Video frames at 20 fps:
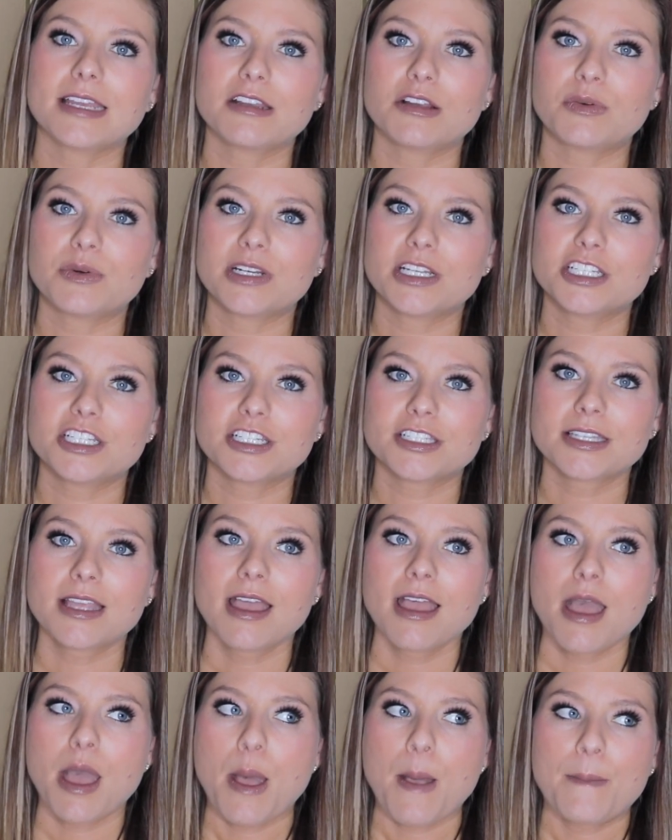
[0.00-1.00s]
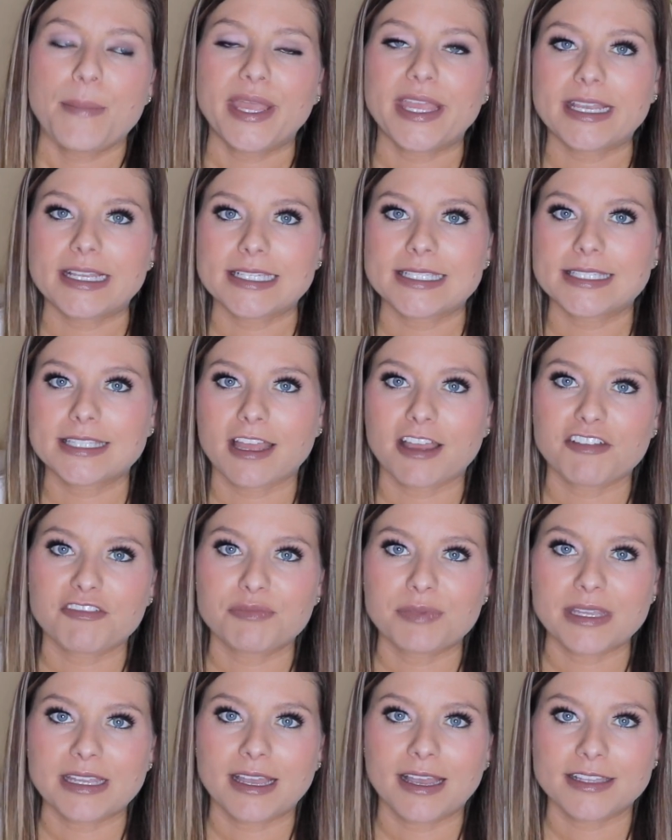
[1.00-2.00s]
I don't wanna just pick
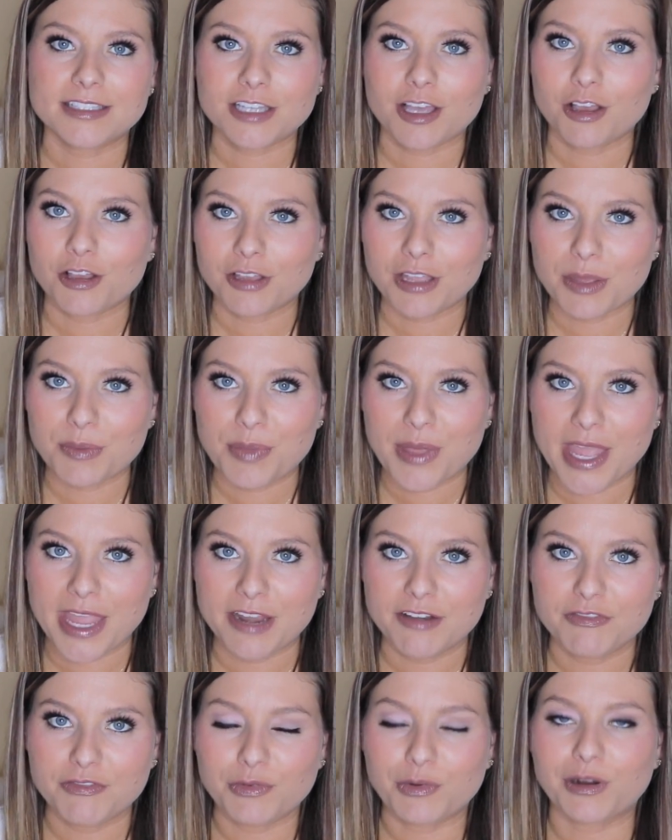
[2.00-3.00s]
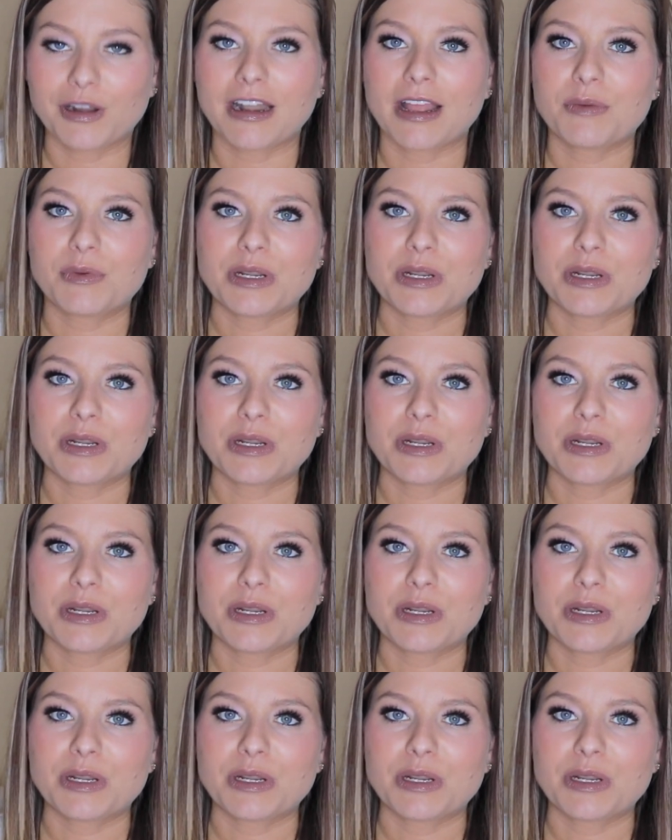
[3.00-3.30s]
stuff because I'll get paid for it.